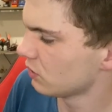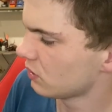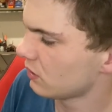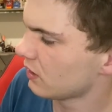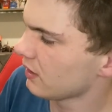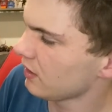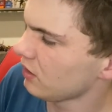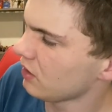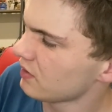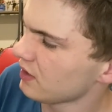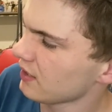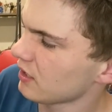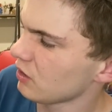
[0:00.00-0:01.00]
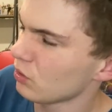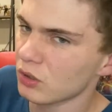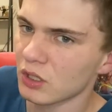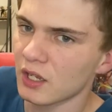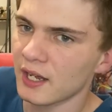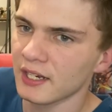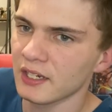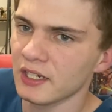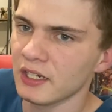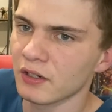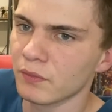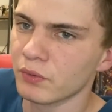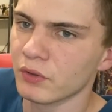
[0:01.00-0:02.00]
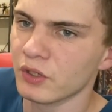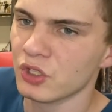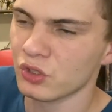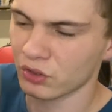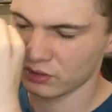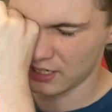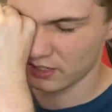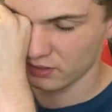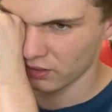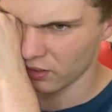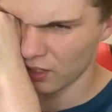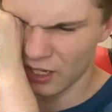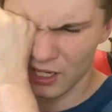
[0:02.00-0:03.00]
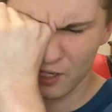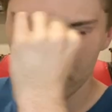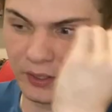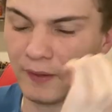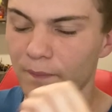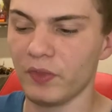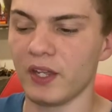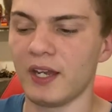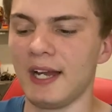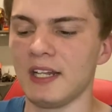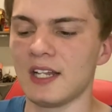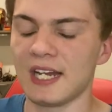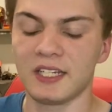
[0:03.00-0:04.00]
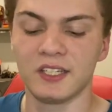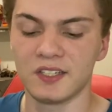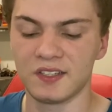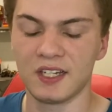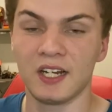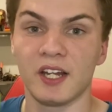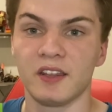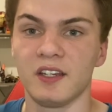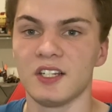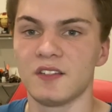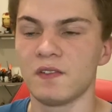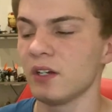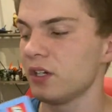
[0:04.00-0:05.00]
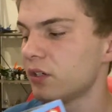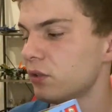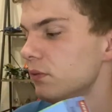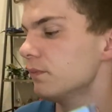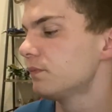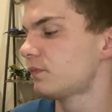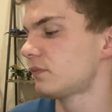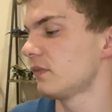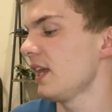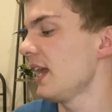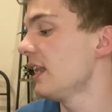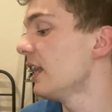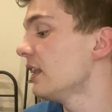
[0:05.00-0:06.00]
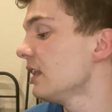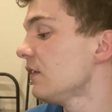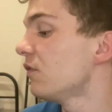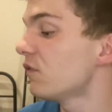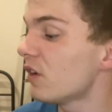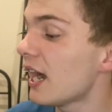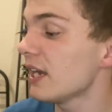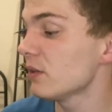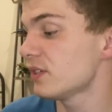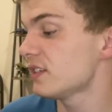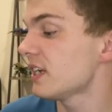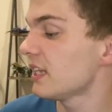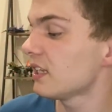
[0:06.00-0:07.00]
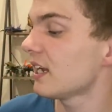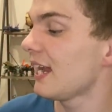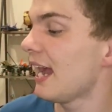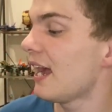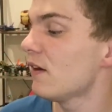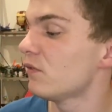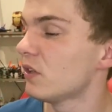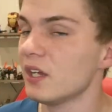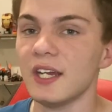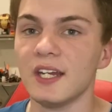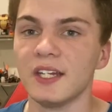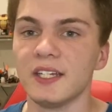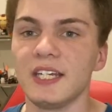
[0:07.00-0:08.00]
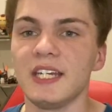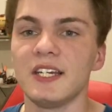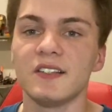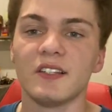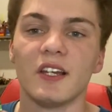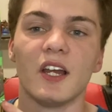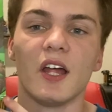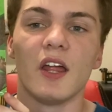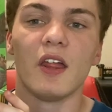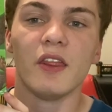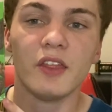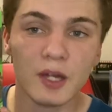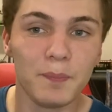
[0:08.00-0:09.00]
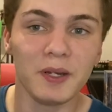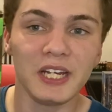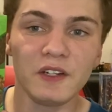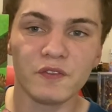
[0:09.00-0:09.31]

Like, you can see like a little line here, I'm pretty sure. I don't know. But I like this set. I think it's very cool. And then the final set that I have is the bee